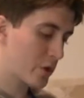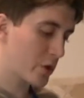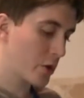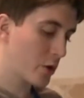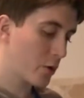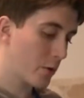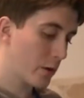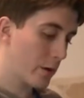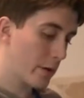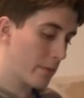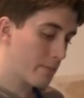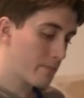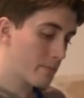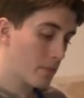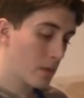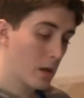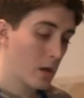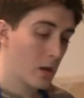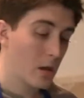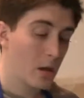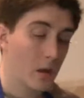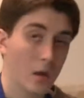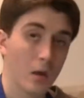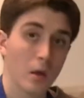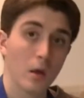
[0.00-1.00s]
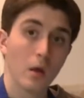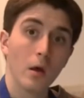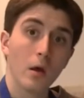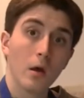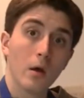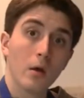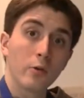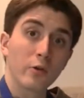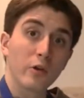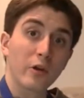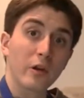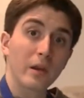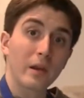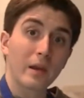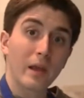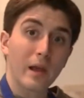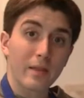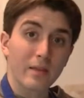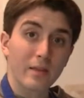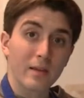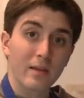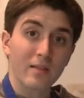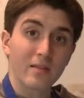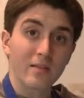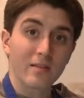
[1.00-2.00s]
do it. You're going to let
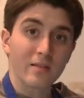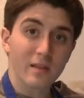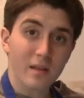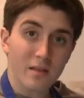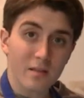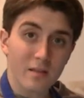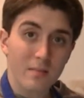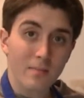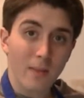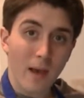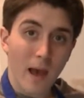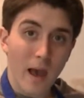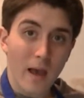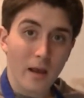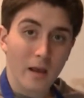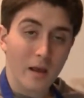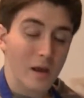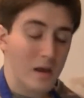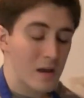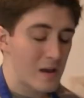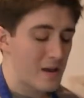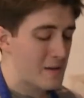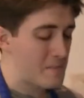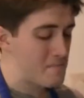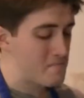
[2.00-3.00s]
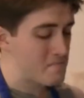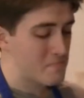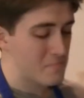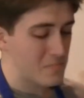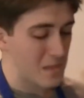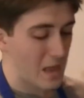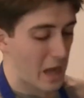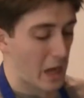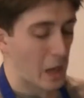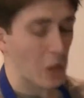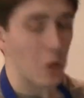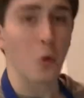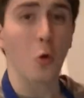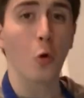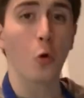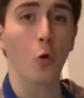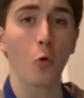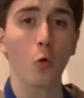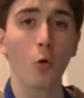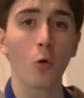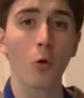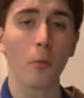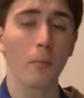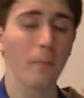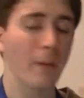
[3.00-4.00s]
this sit back, let it
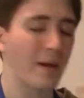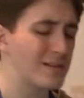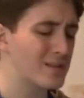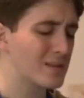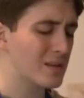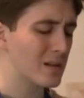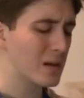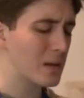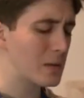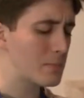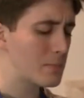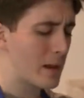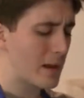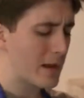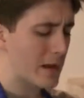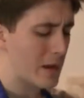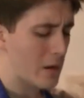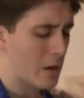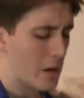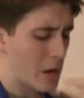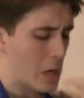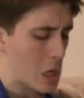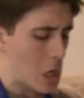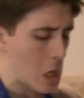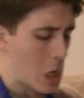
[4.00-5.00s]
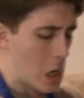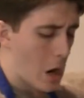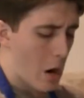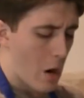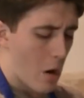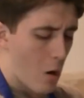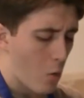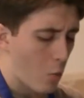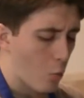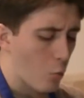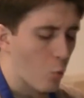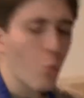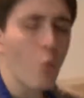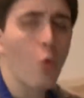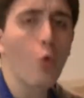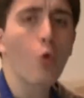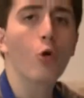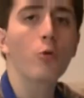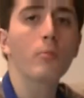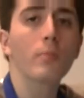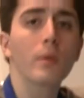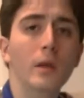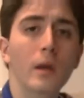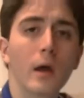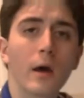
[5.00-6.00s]
cool, basically make it
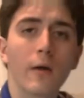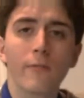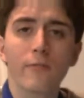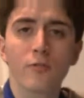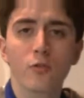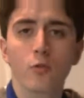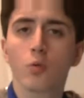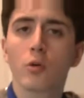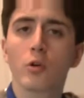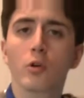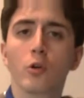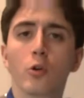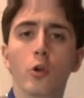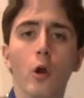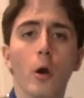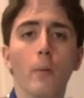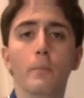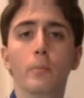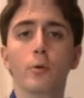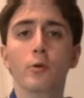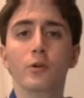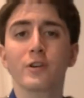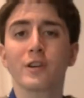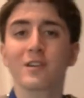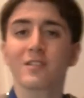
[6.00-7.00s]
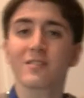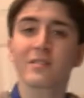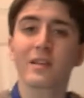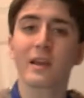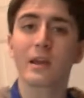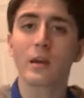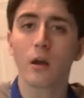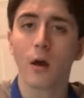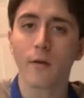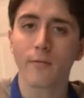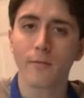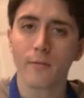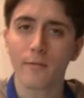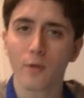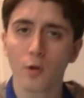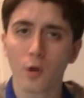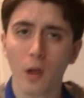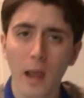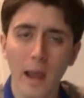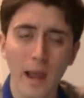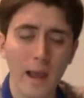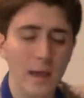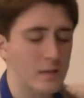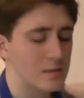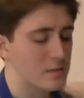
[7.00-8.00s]
warm enough to where you're not burning the skin off of your
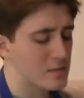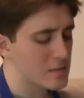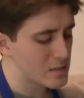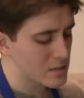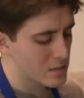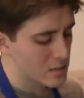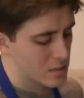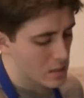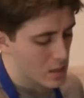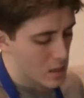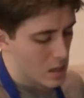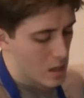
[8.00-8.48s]
hands.